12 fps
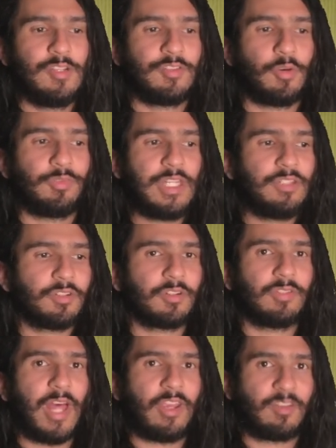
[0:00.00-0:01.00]
So these
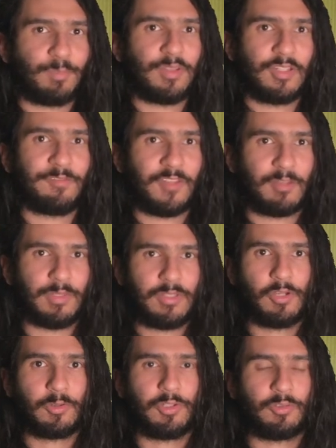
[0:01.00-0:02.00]
are like specific
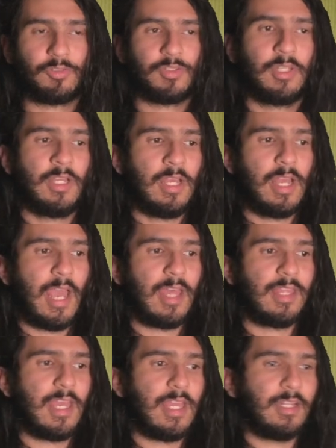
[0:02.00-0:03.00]
materials.
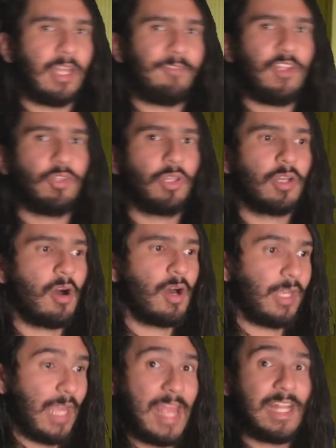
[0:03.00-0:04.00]
And then if you look
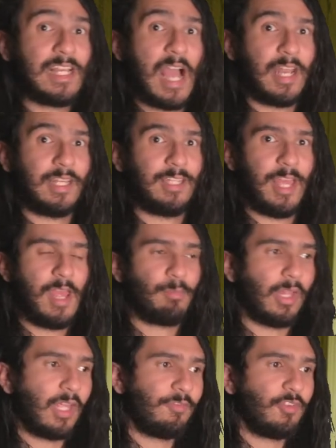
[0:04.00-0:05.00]
on at any kind of
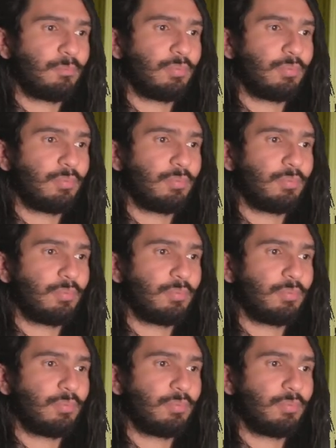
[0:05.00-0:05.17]
game, like if you